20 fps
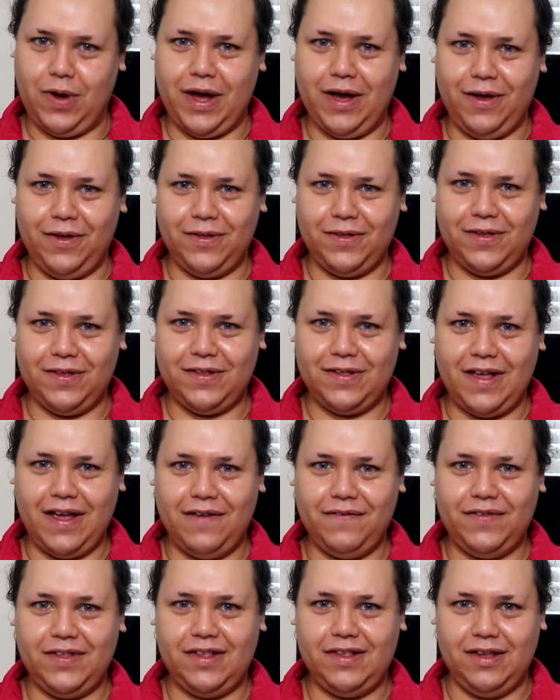while since
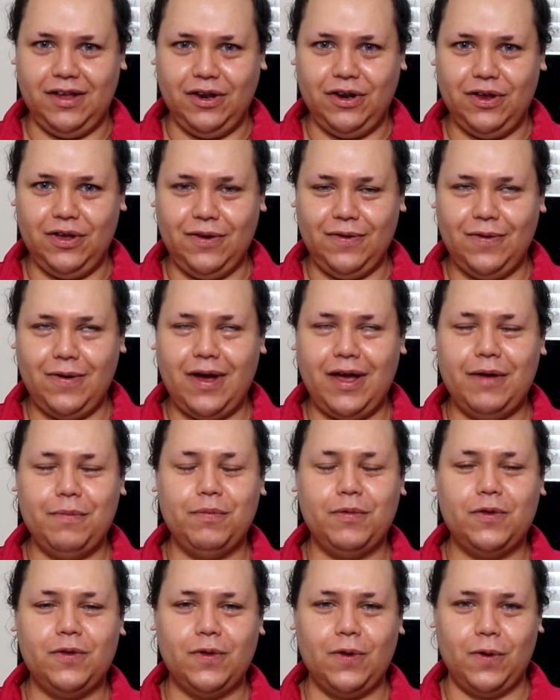I've seen you.
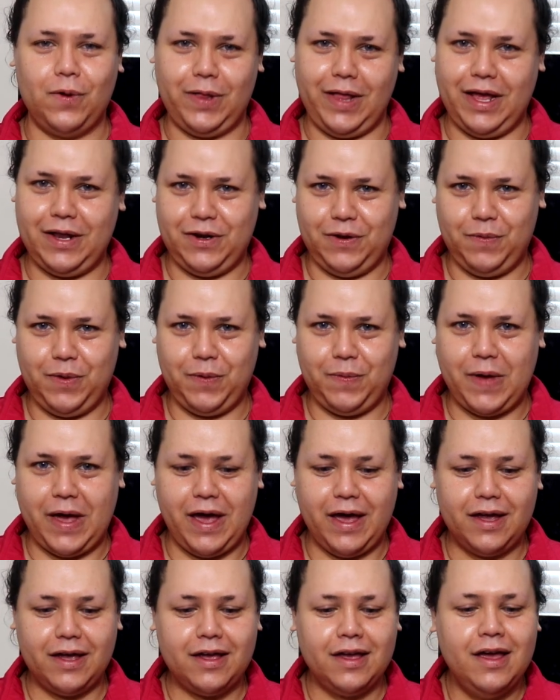I'm so glad to be
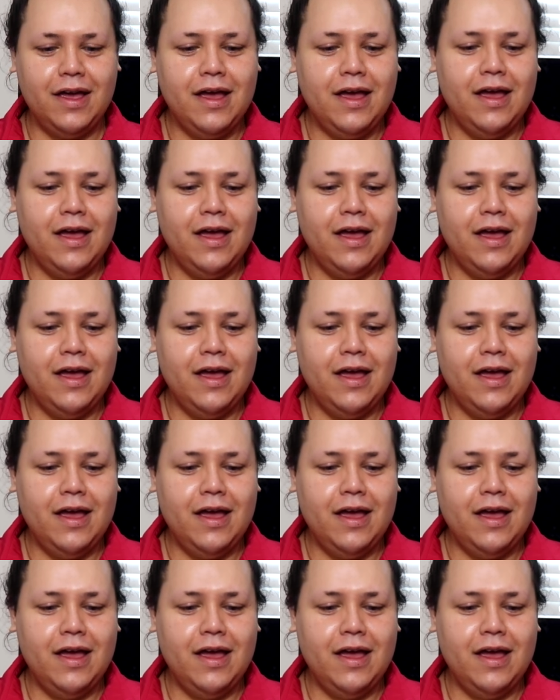back.